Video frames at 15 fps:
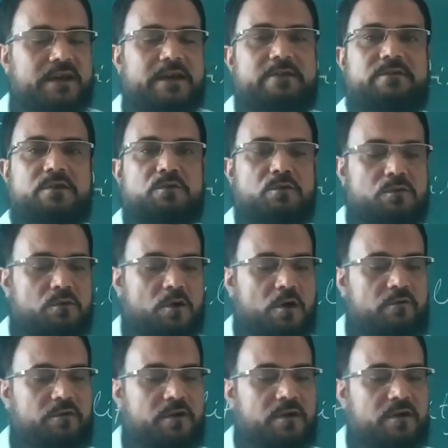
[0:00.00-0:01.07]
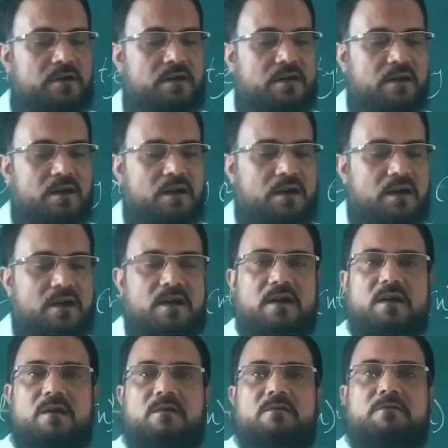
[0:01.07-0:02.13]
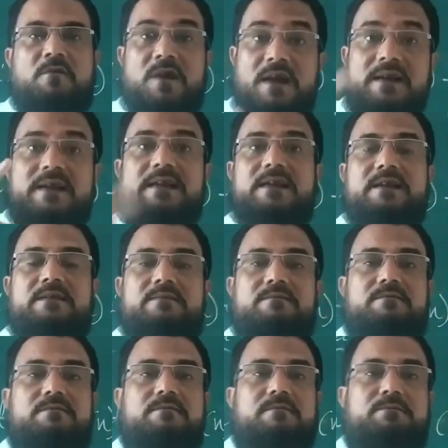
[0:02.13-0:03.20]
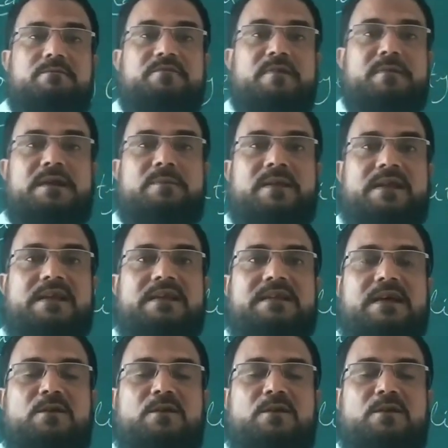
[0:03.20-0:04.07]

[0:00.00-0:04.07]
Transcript: If you go for voluntary family planning,